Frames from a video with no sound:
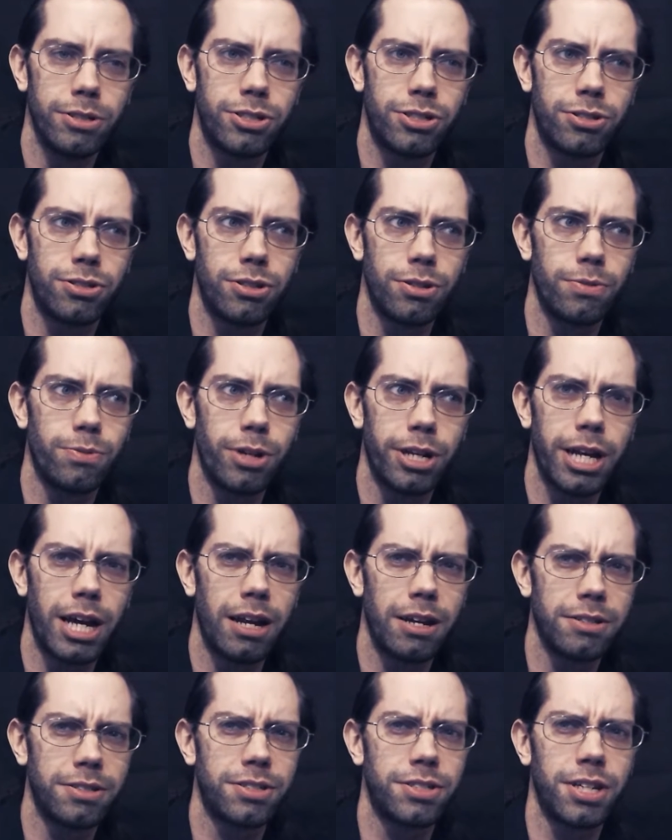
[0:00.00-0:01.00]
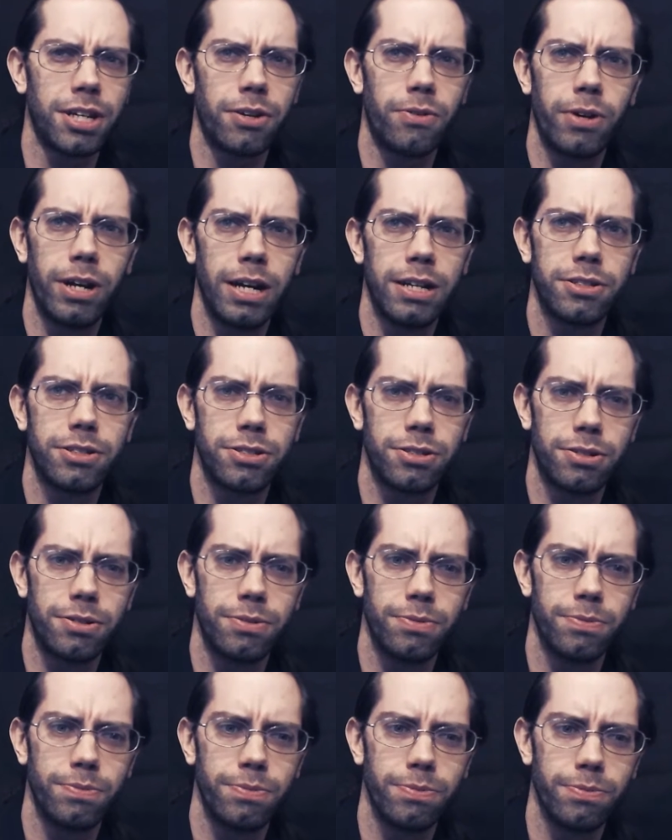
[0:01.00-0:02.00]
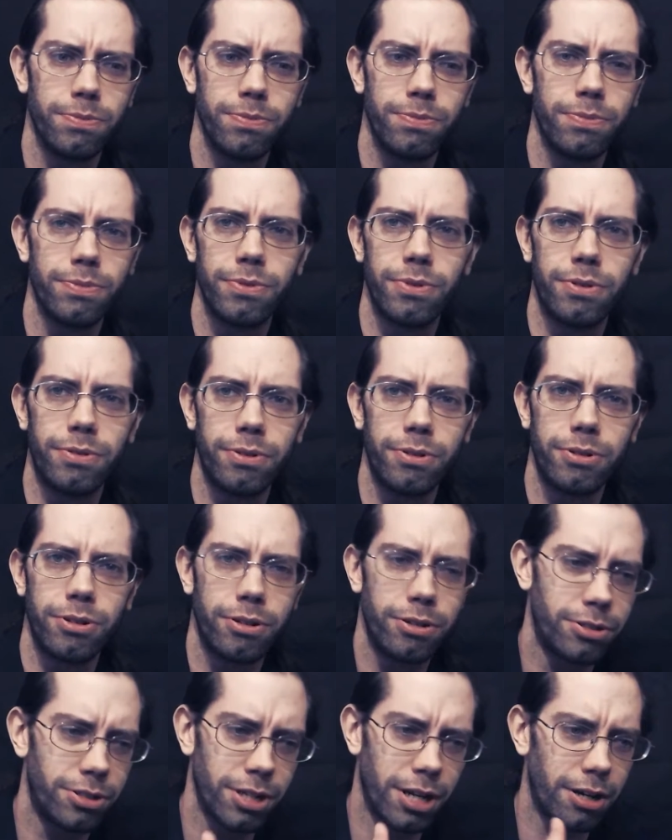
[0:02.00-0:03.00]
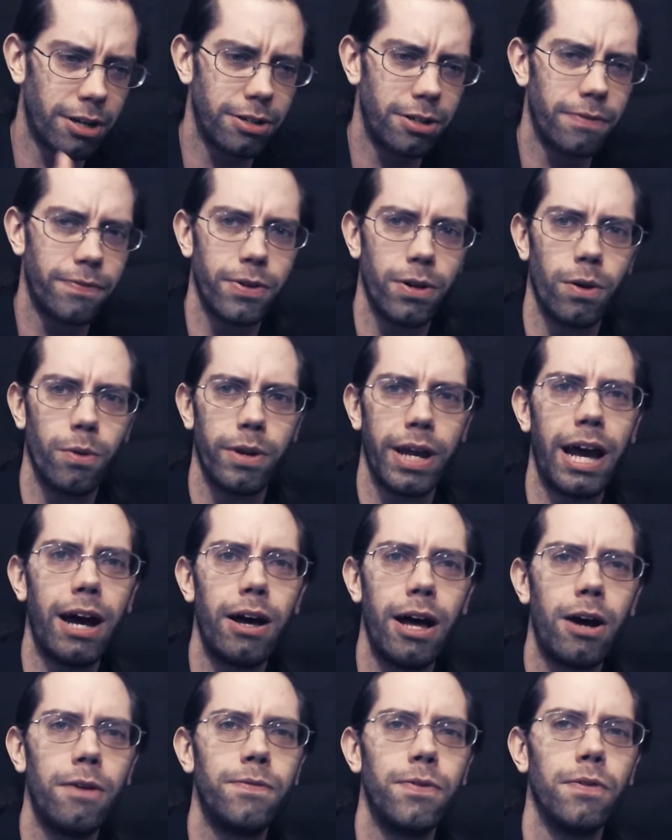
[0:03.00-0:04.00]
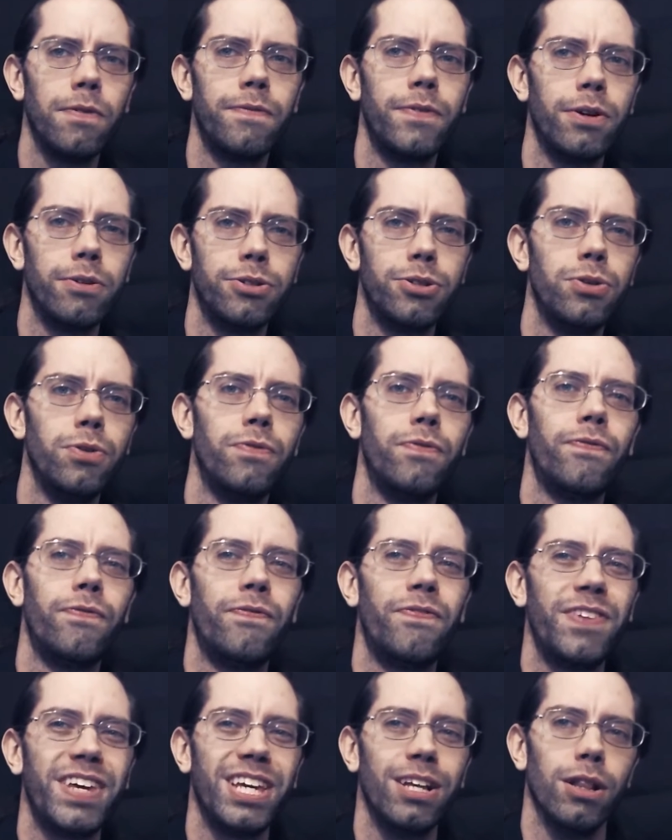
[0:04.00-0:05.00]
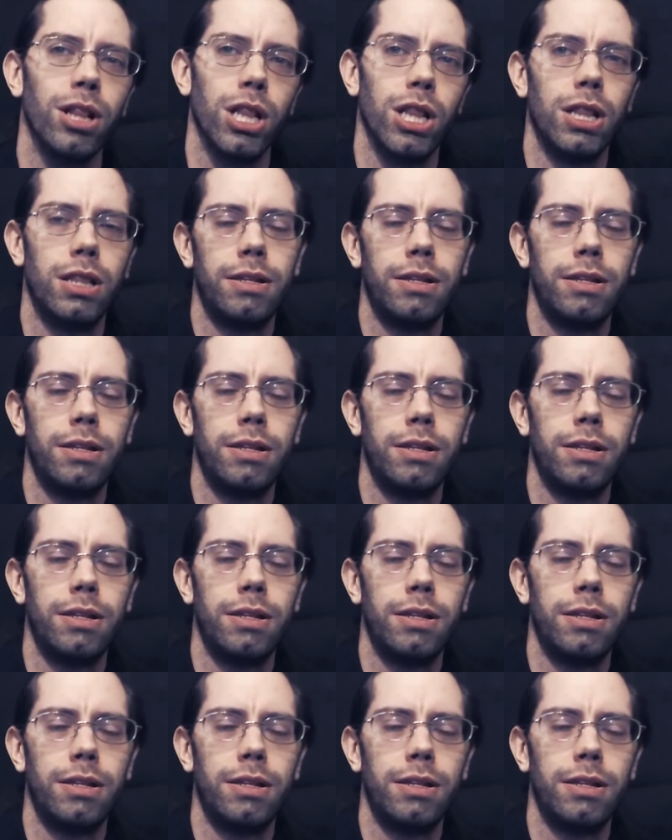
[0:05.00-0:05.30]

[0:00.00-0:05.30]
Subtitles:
you run out of cigarettes, or you're done on your phone, how fulfilled do you feel?